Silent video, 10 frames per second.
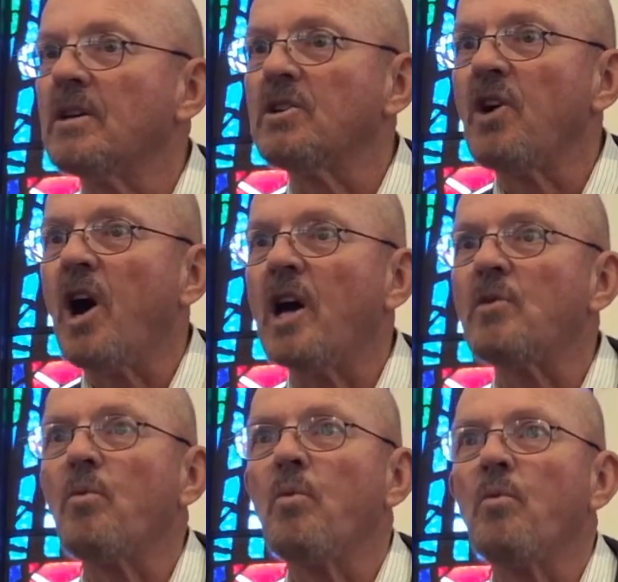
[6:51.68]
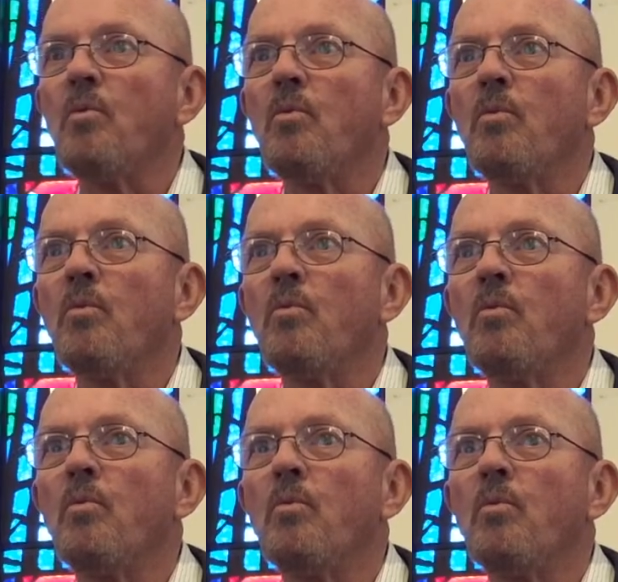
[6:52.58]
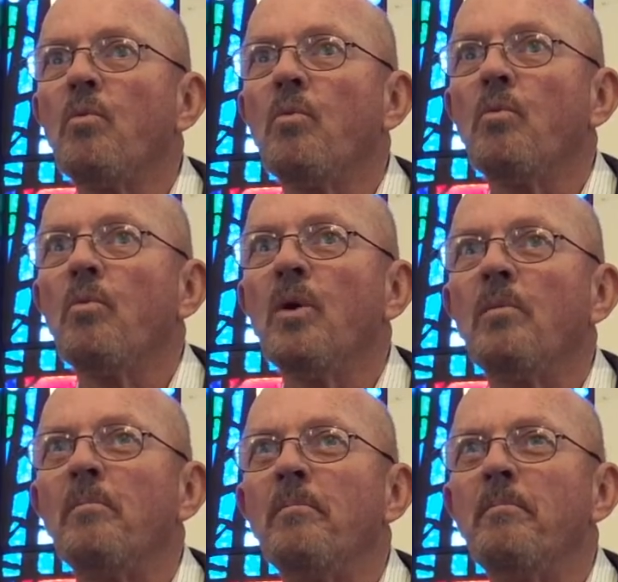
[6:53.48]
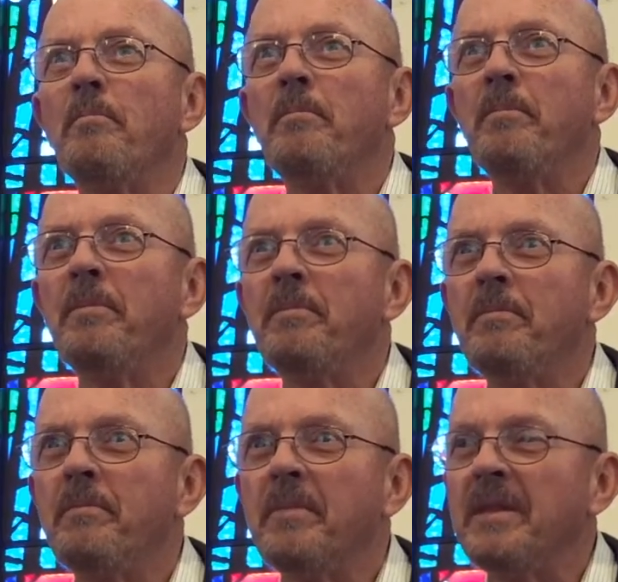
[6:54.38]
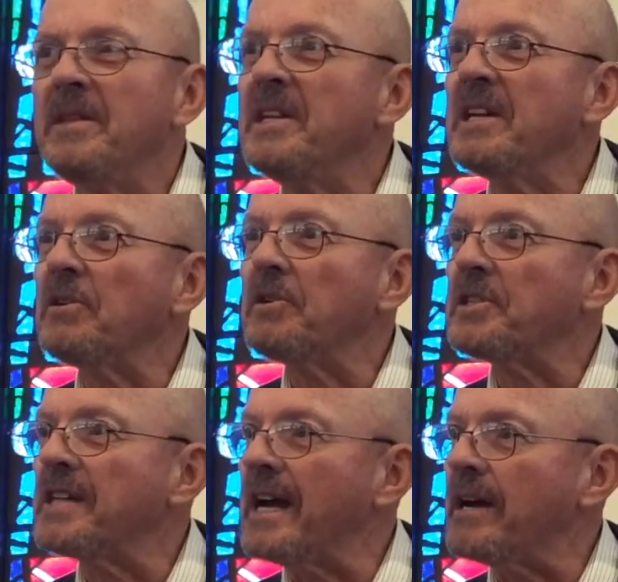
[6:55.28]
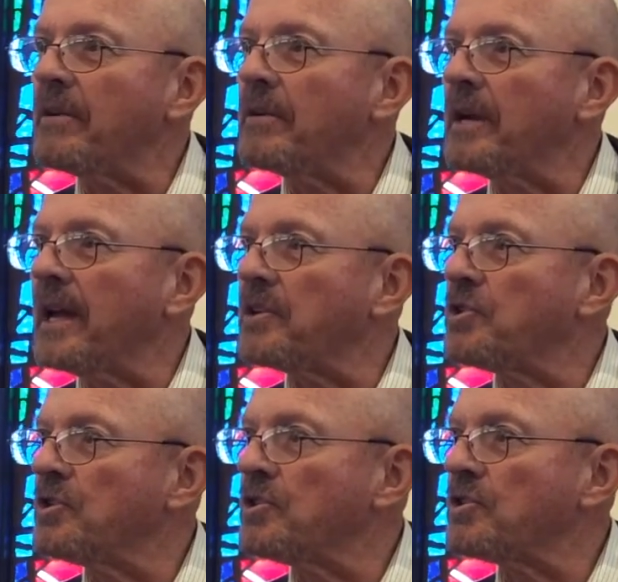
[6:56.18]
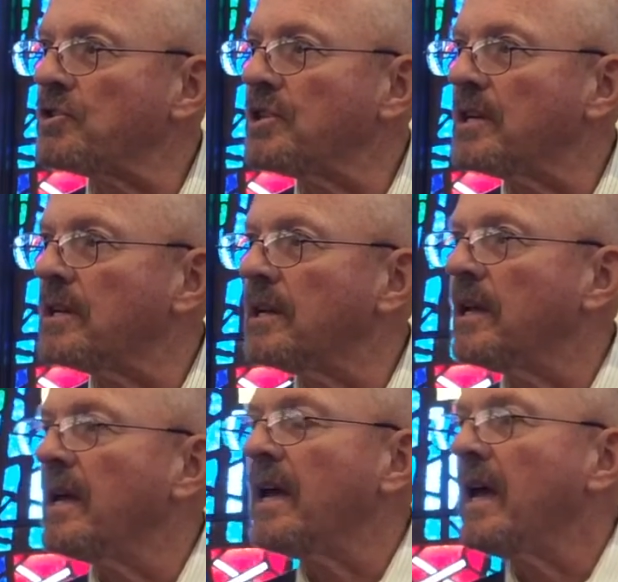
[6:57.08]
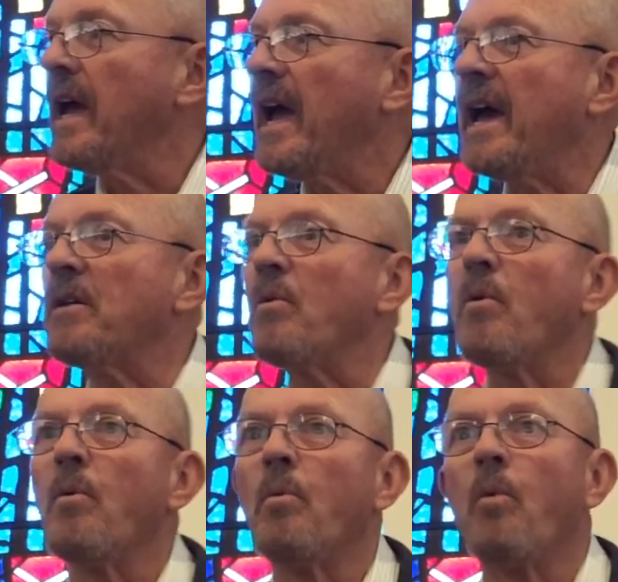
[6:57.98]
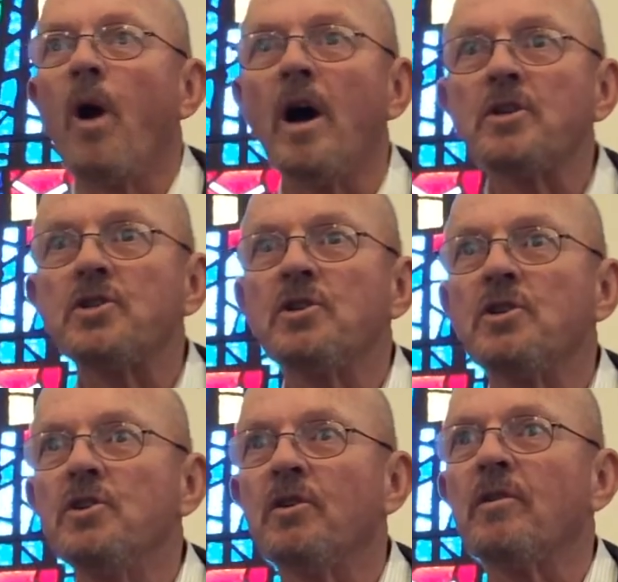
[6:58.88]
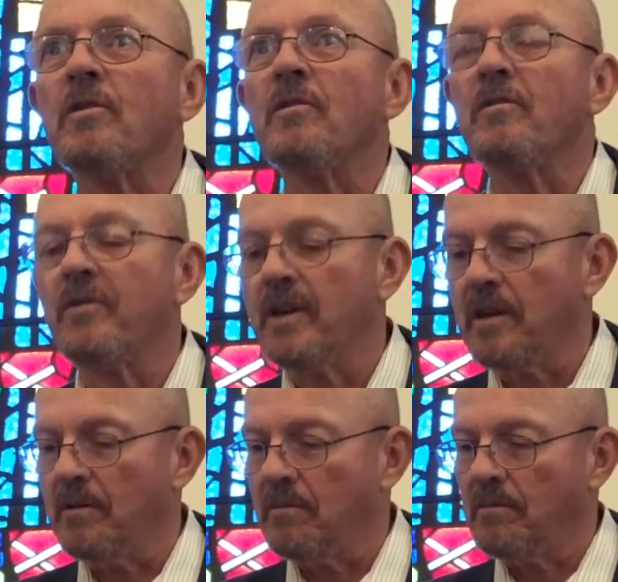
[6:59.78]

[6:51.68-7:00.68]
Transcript: God will kneel down like Jesus did and wash your feet.